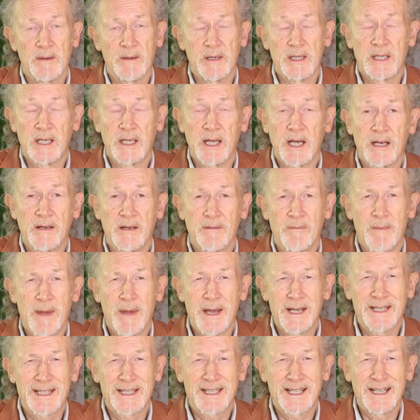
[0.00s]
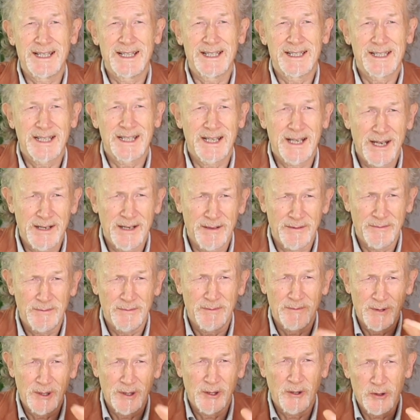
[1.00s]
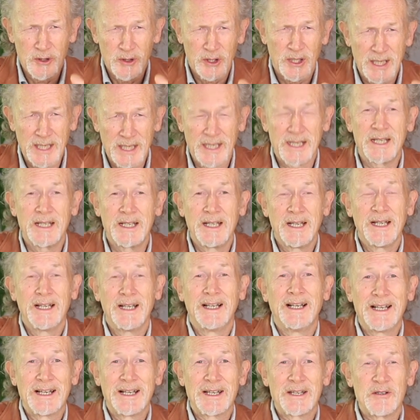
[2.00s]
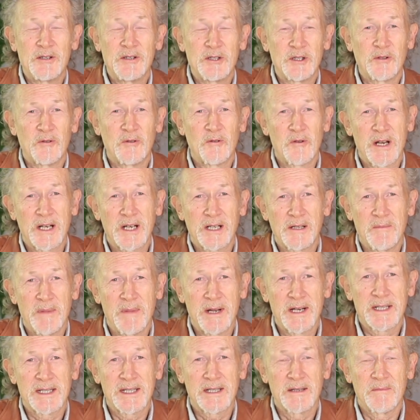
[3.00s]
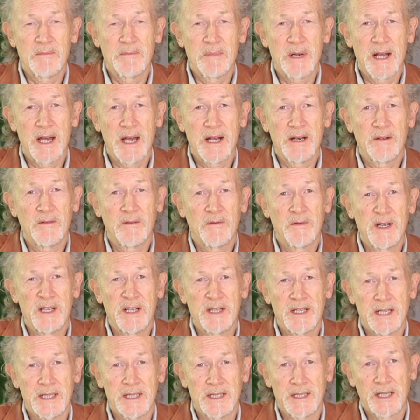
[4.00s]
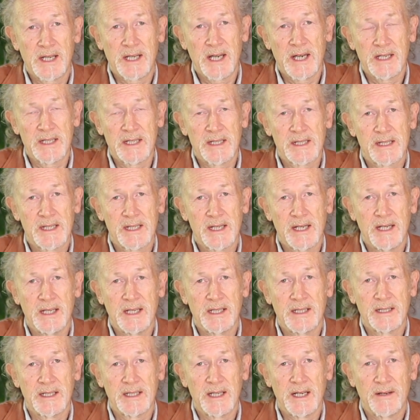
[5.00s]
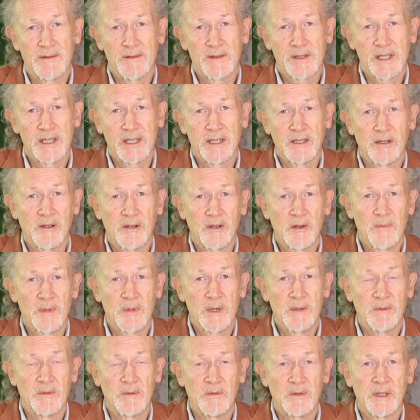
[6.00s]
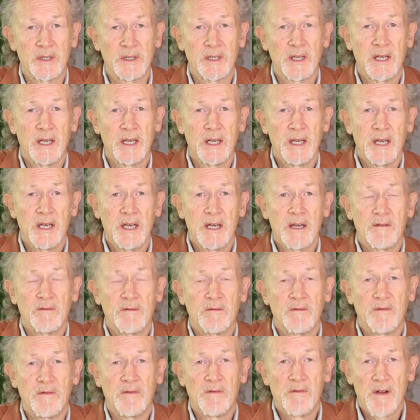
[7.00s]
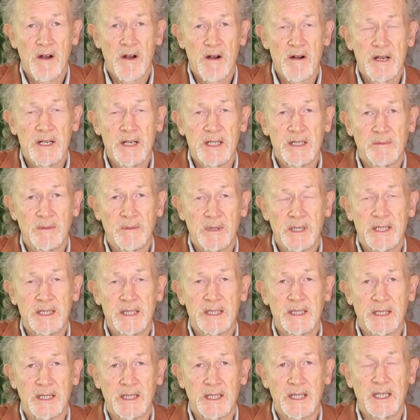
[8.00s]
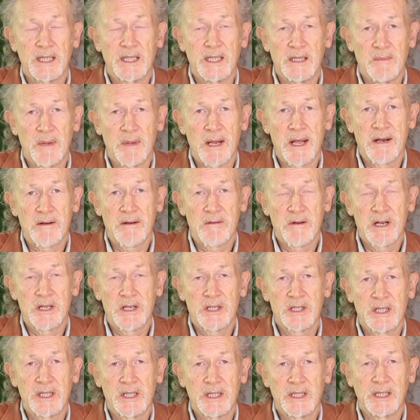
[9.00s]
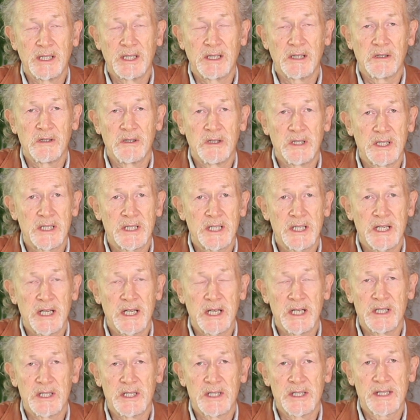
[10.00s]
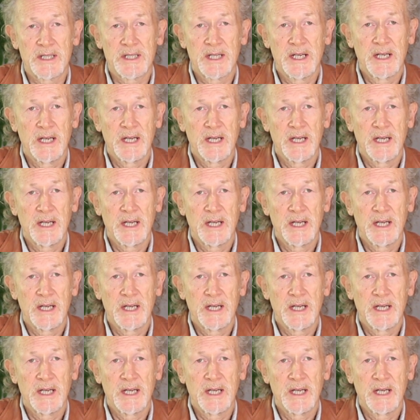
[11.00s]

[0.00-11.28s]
It kind of makes sense kind of logically using oriental medicine, but I don't find that's the case, and I've seen a lot of people with very depleted kidney bladder energy, including teenagers,